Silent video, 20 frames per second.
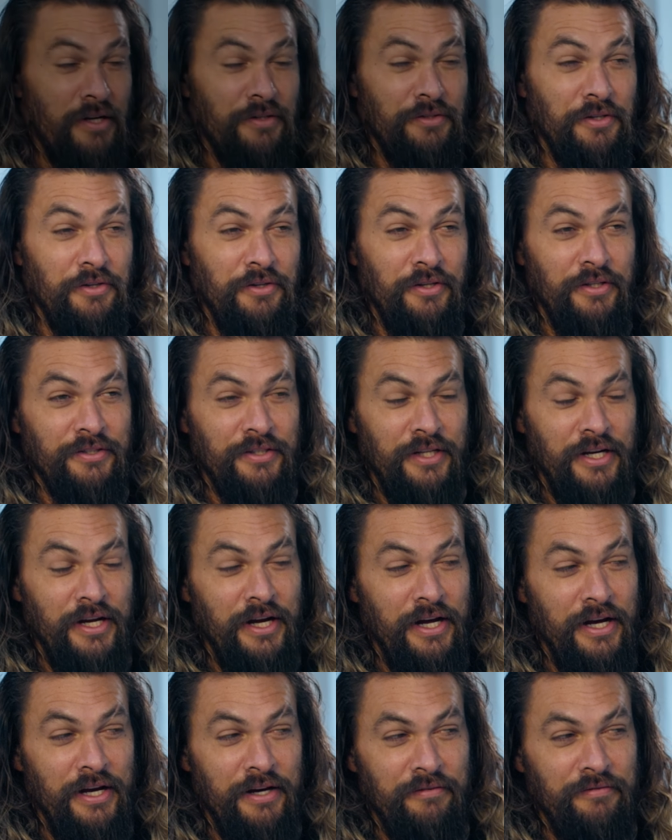of duties that I
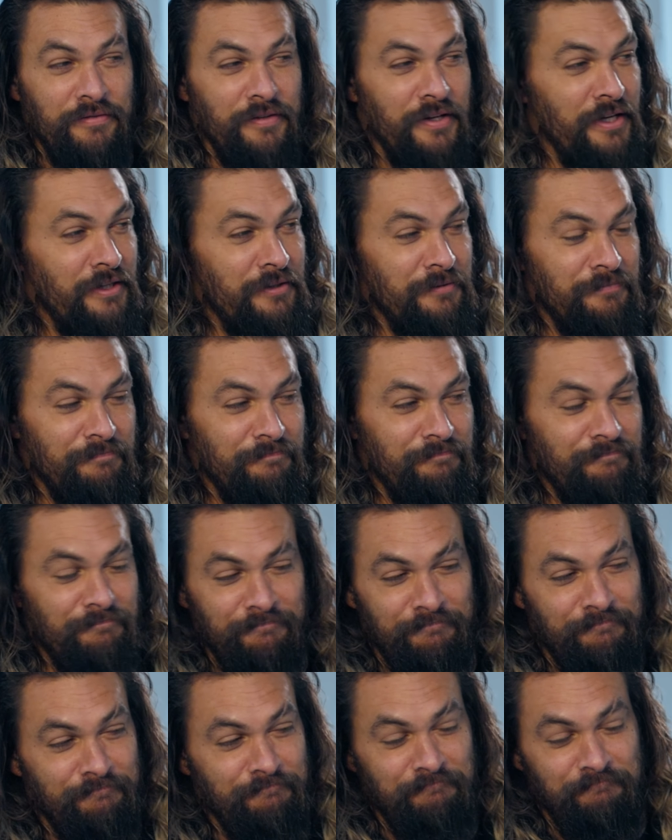have that
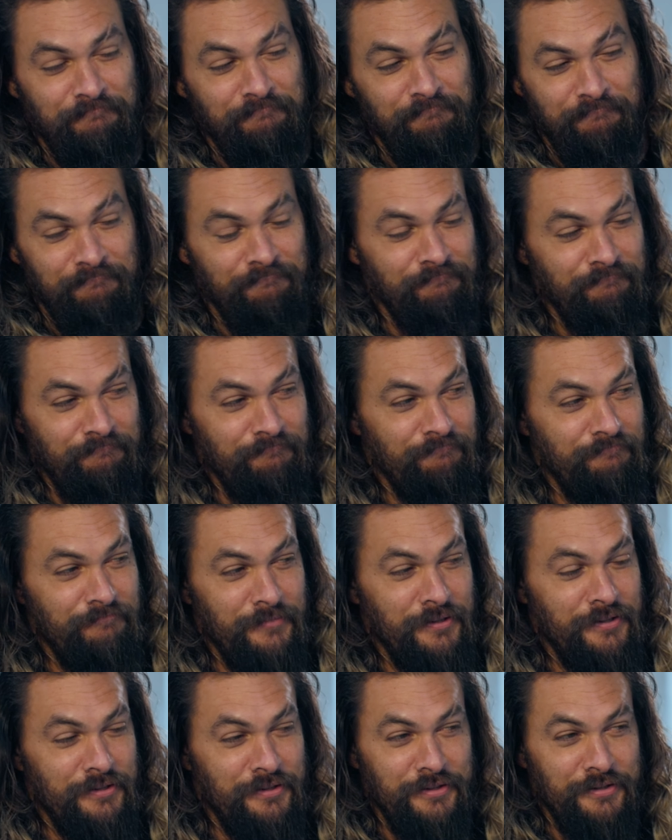
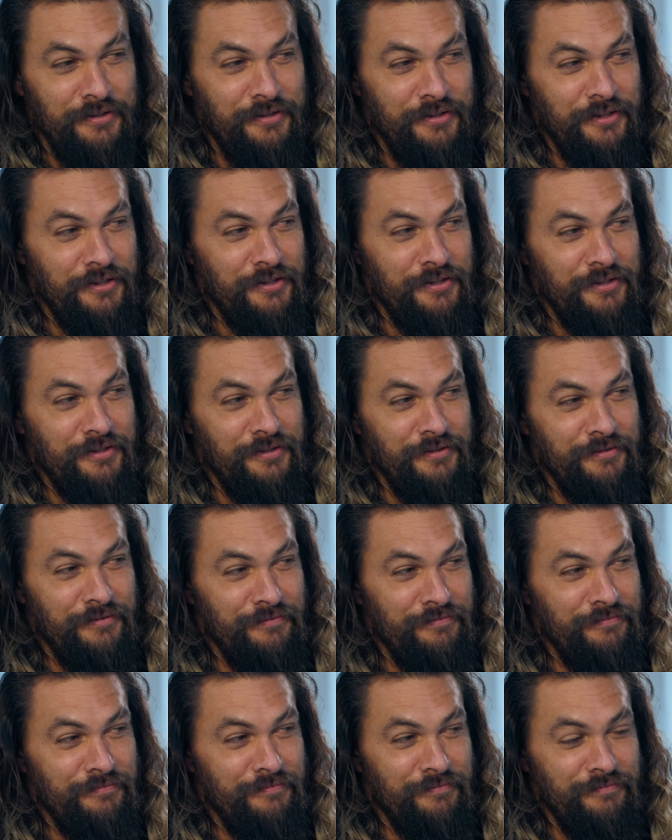it's just
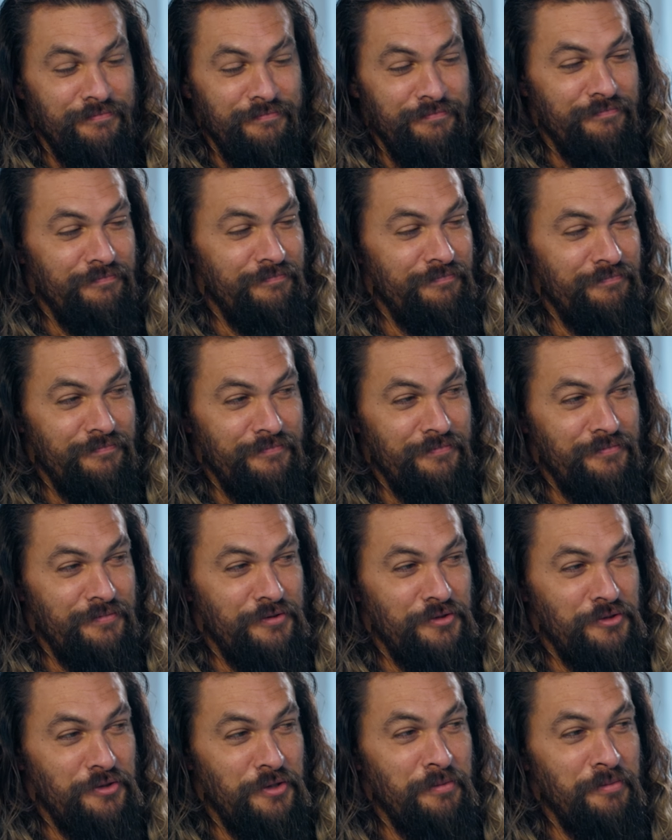
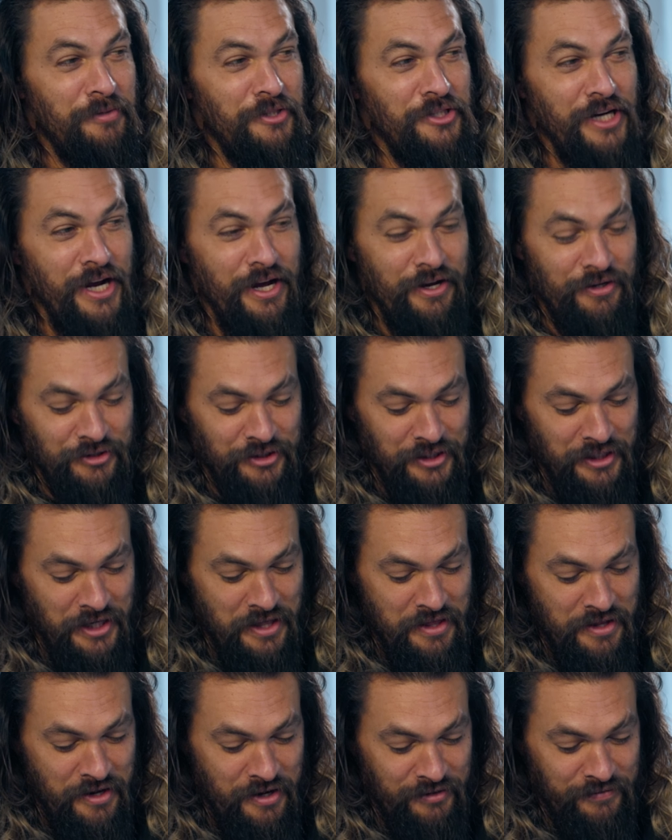extremely challenging,
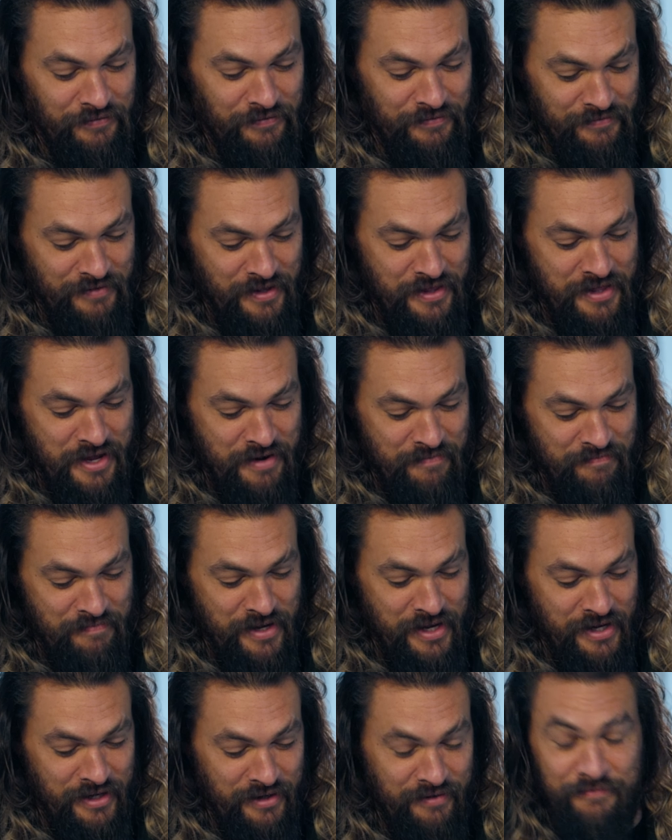and then
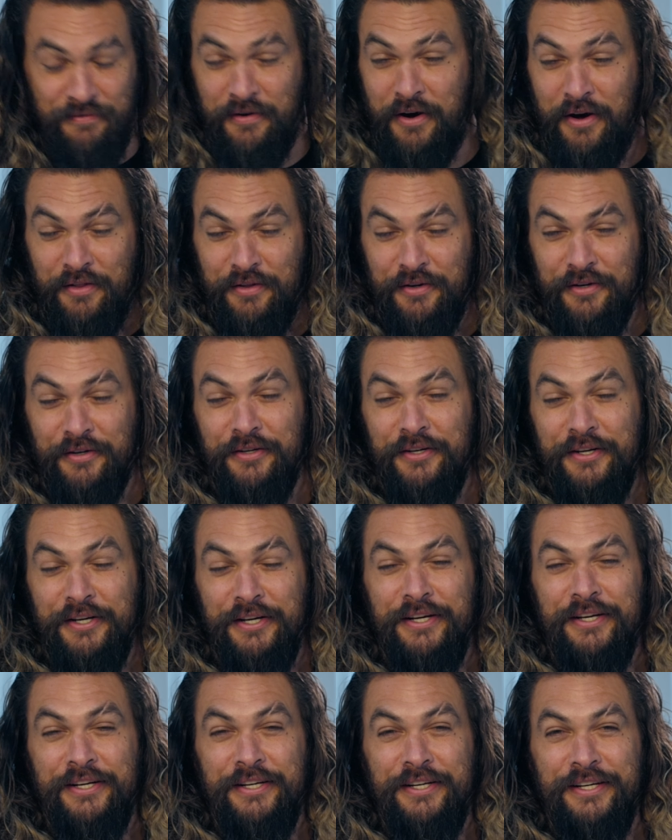being a father
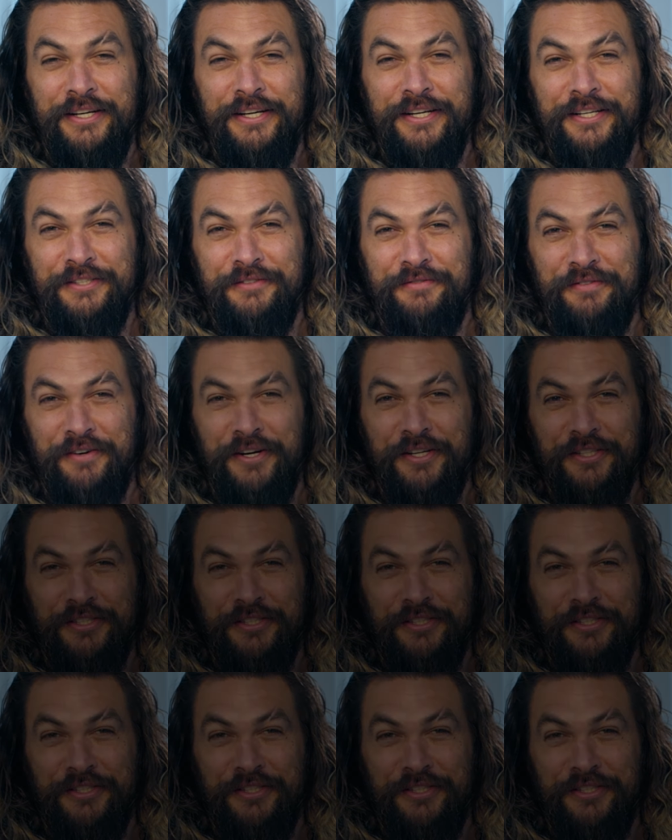is very